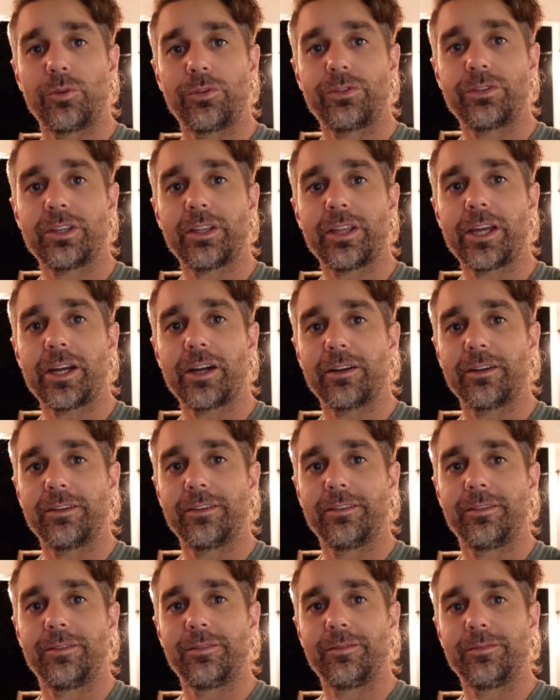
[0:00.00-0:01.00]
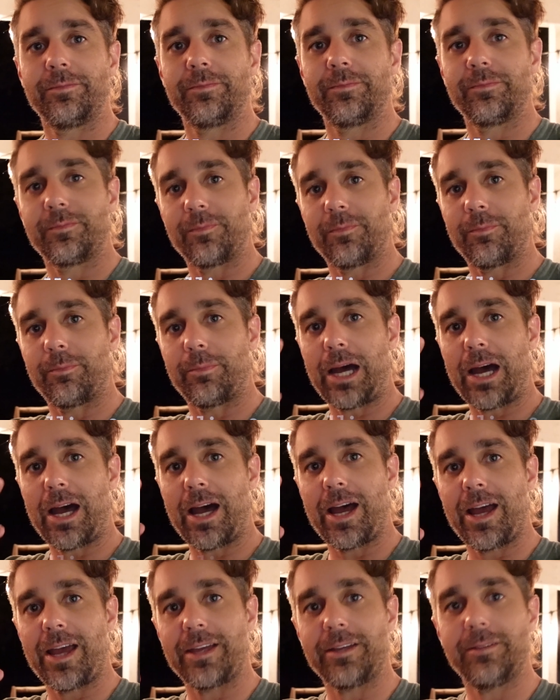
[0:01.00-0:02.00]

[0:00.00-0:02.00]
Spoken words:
see you later. Bye.